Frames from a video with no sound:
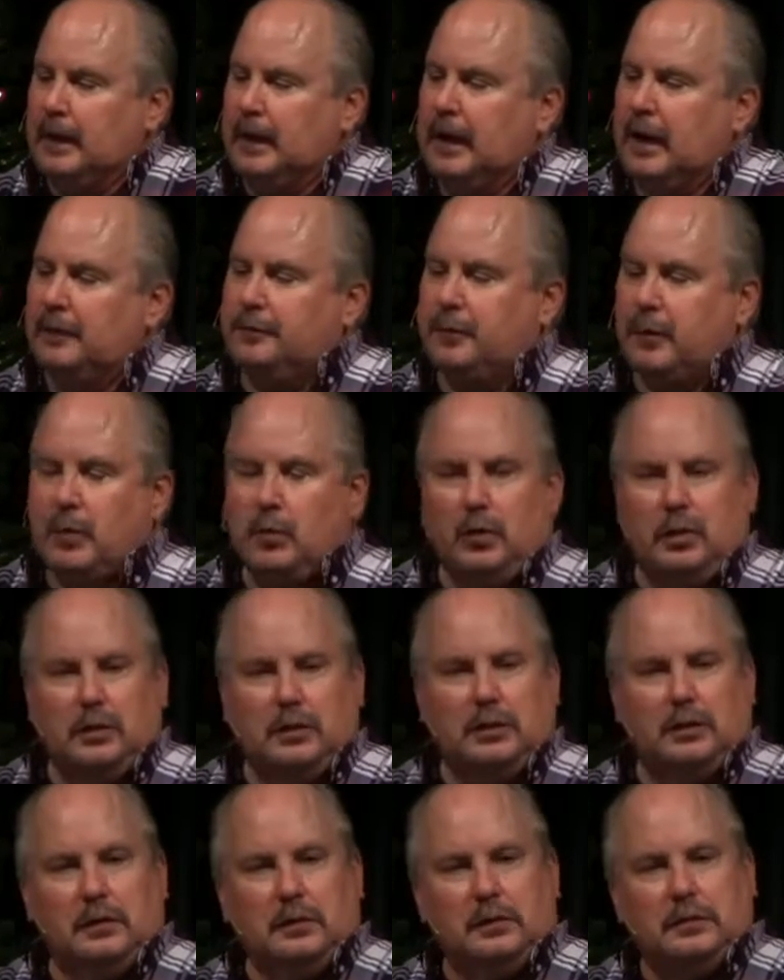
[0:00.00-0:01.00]
If we
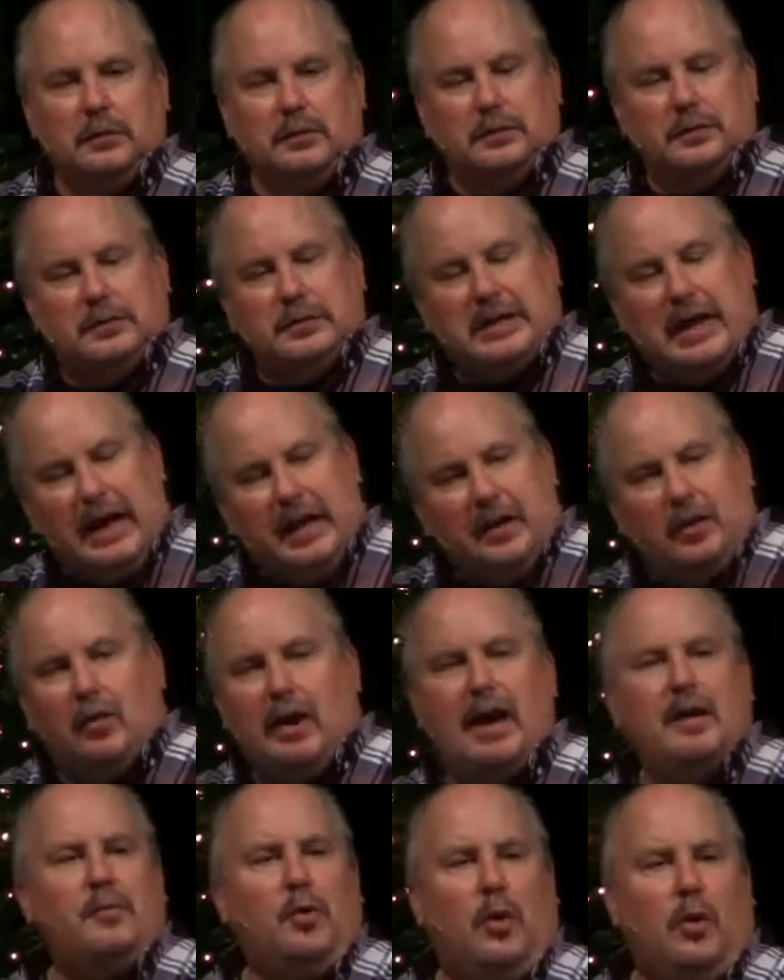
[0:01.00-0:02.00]
will kind of
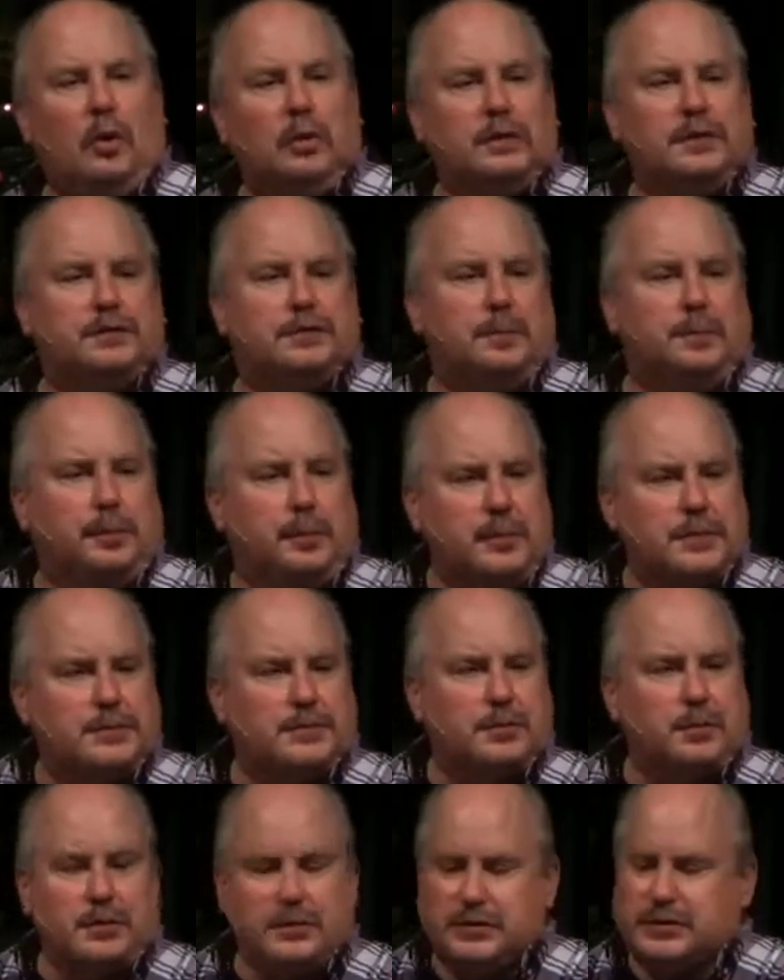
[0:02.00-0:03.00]
grab hold of some
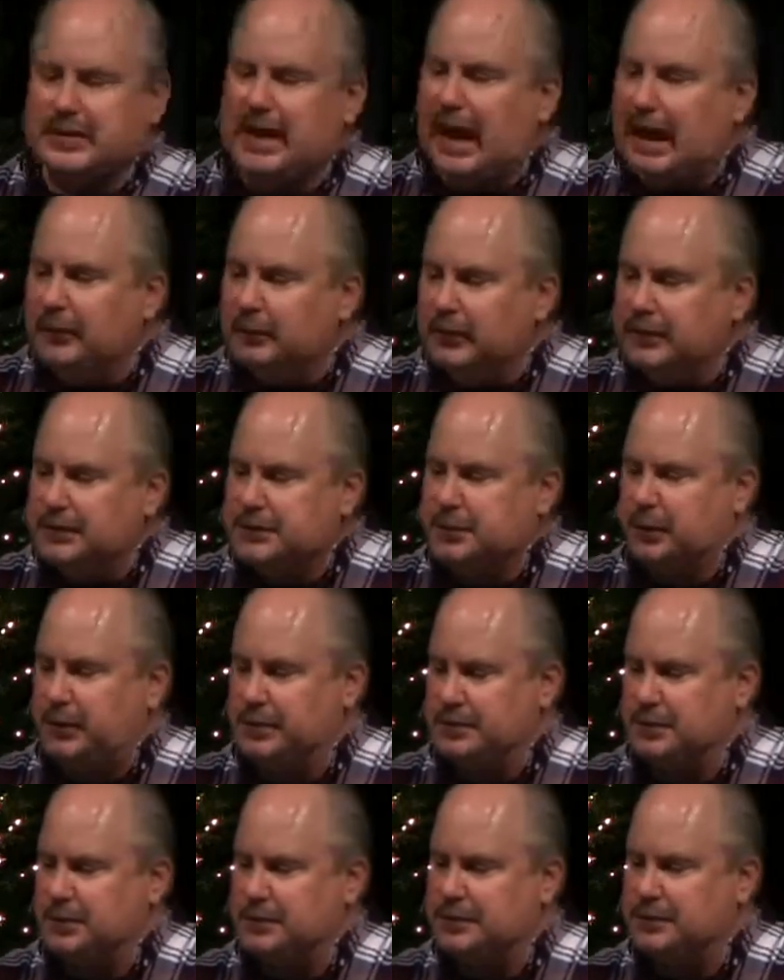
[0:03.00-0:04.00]
principles, timeless
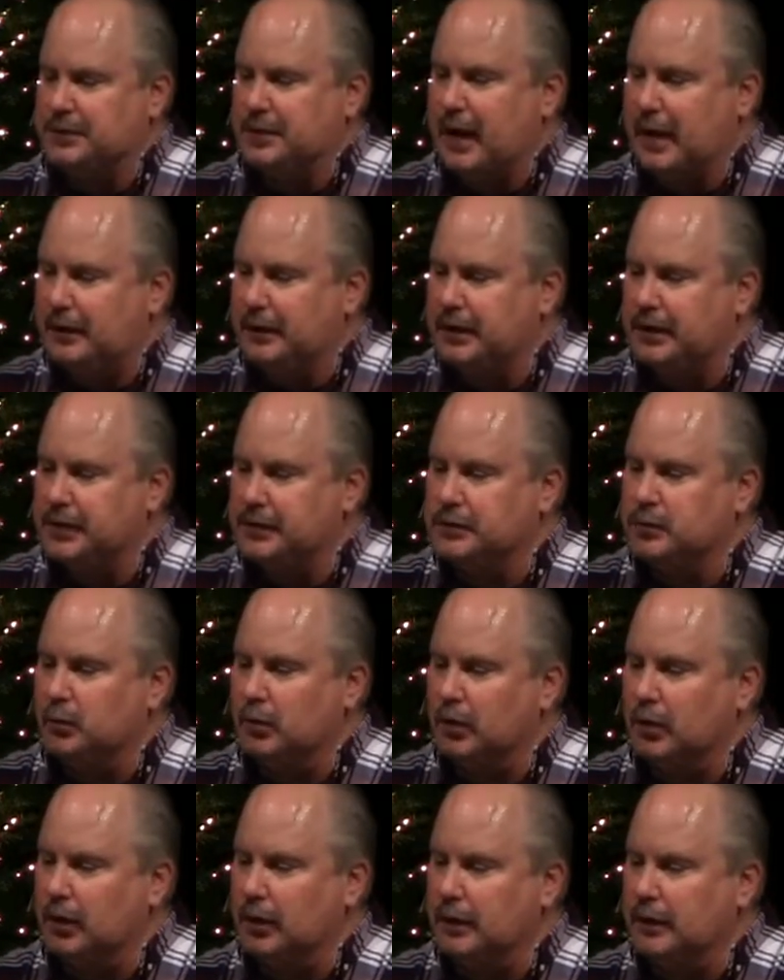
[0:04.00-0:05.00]
principles found in his
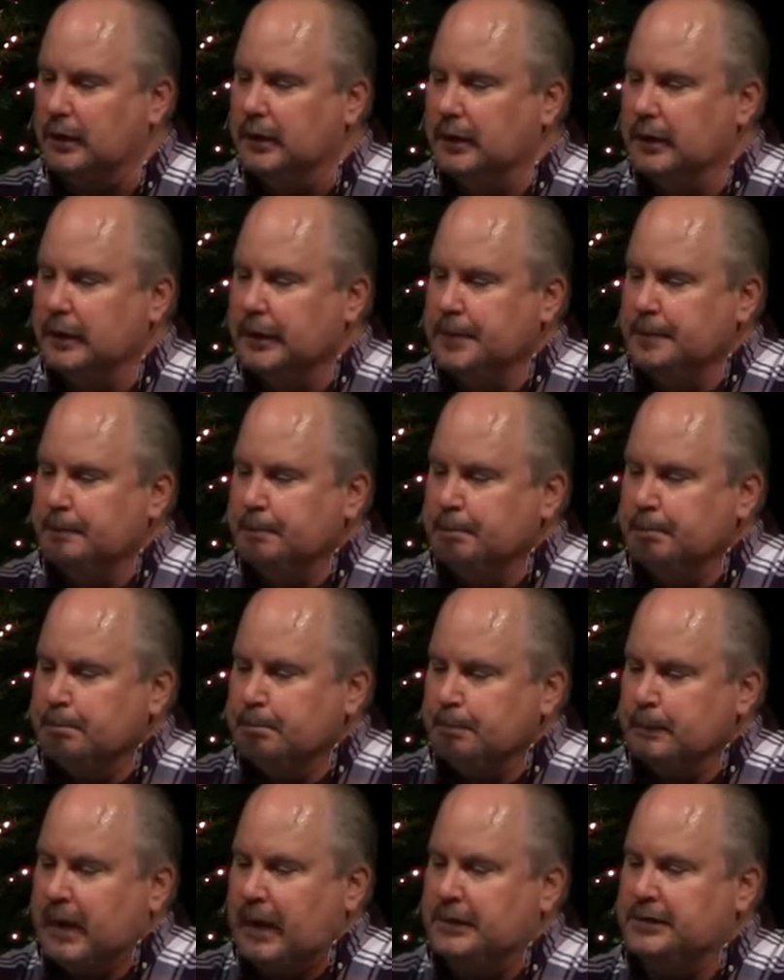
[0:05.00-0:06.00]
word.
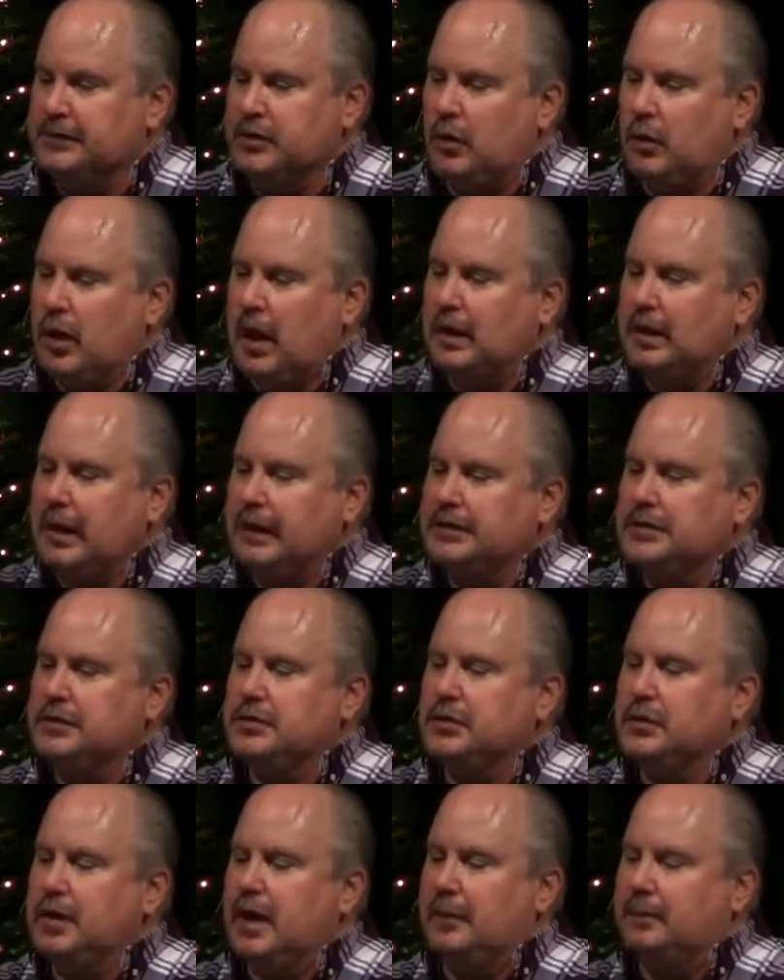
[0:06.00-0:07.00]
And so I'd like to
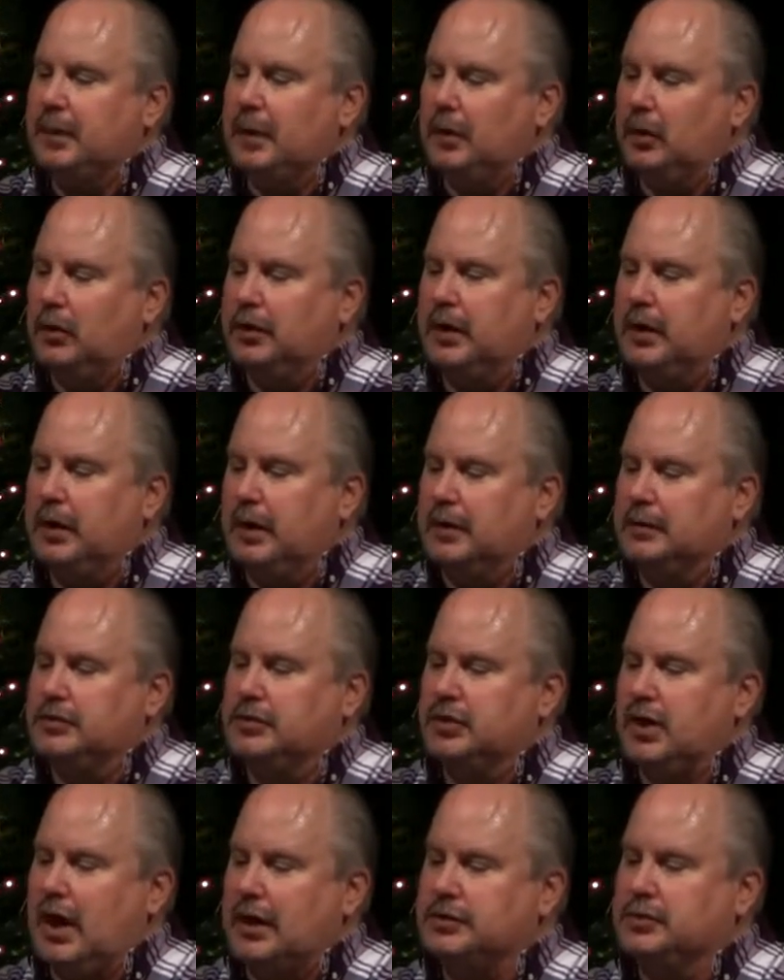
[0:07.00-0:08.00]
do that by looking at
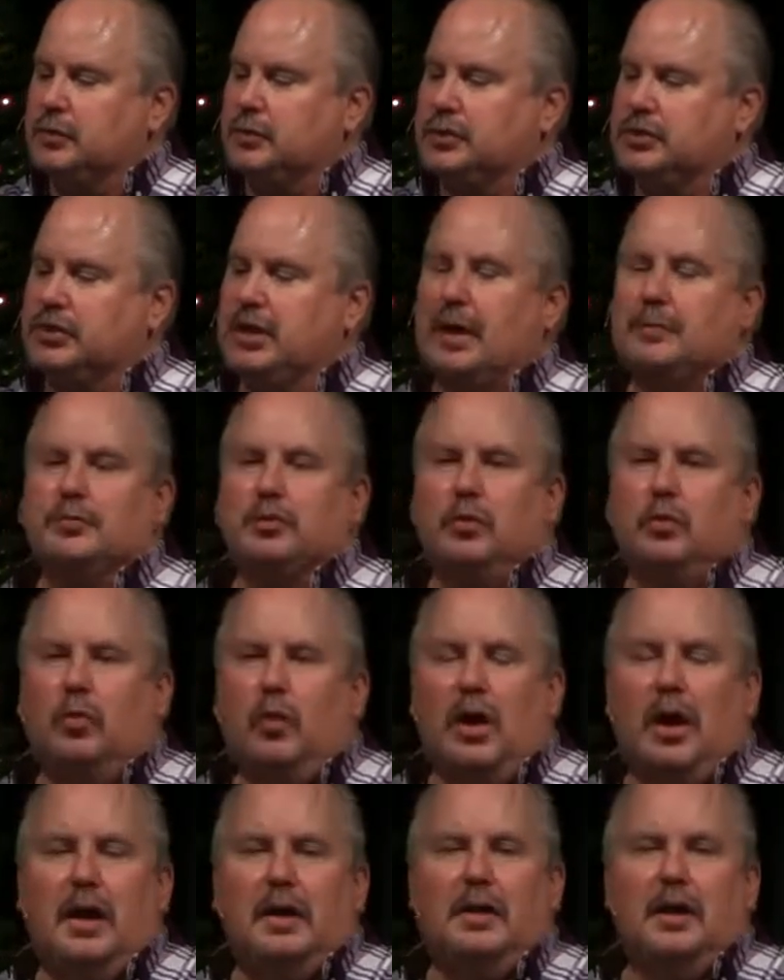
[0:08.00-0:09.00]
Joshua chapter
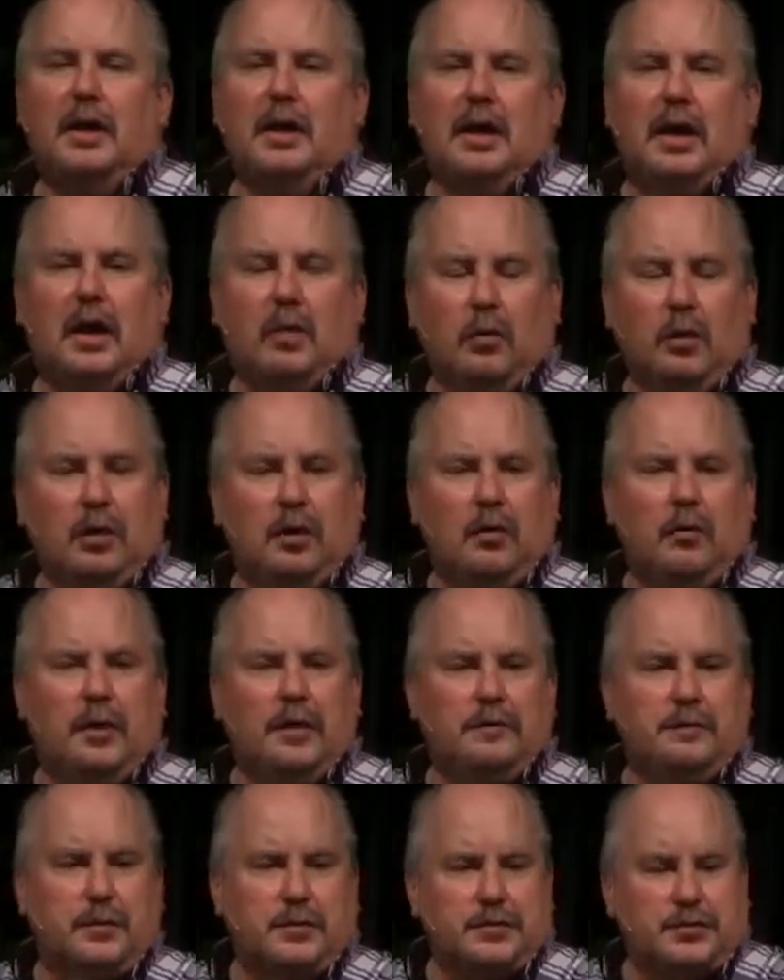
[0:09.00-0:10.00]
1, and we're going to
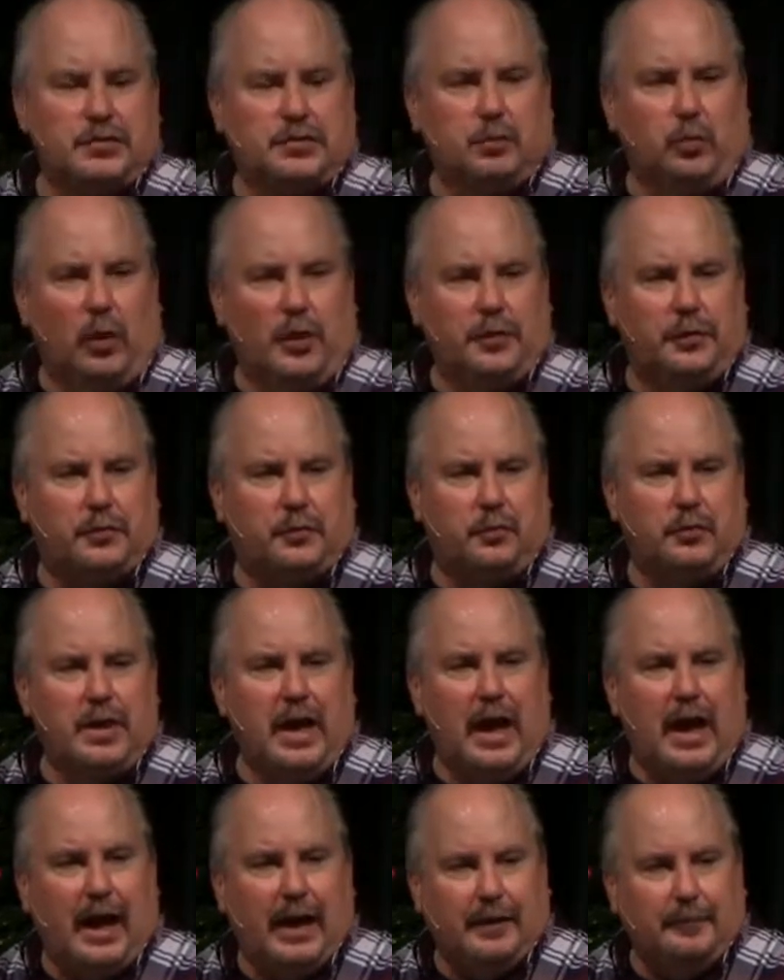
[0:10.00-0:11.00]
read verses 1 through
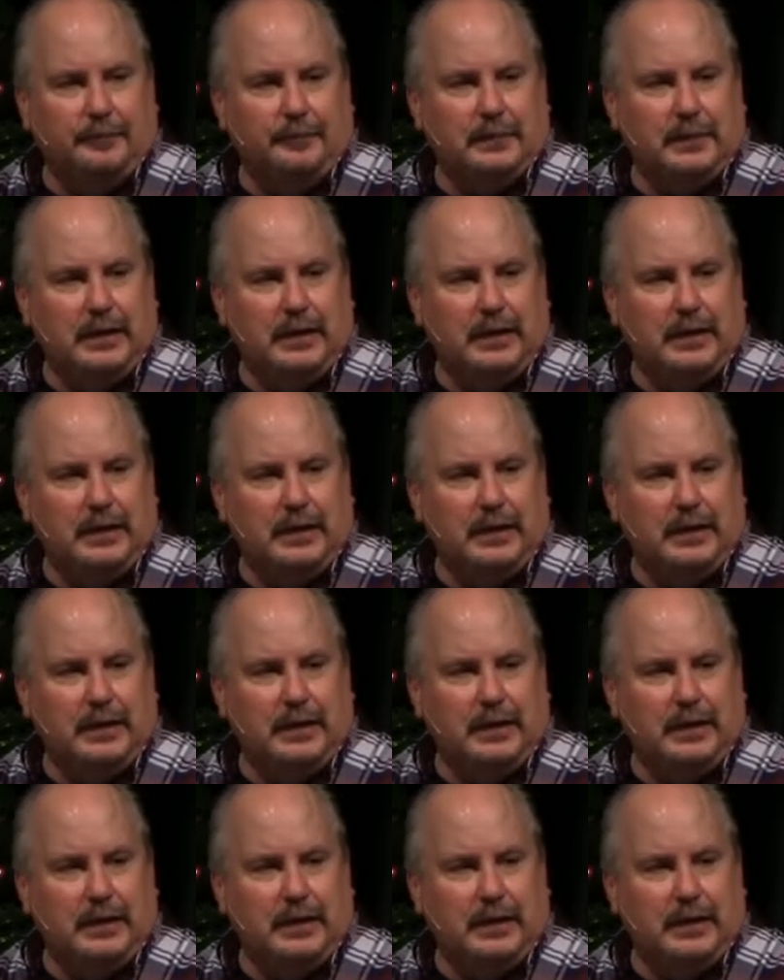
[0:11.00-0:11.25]
9.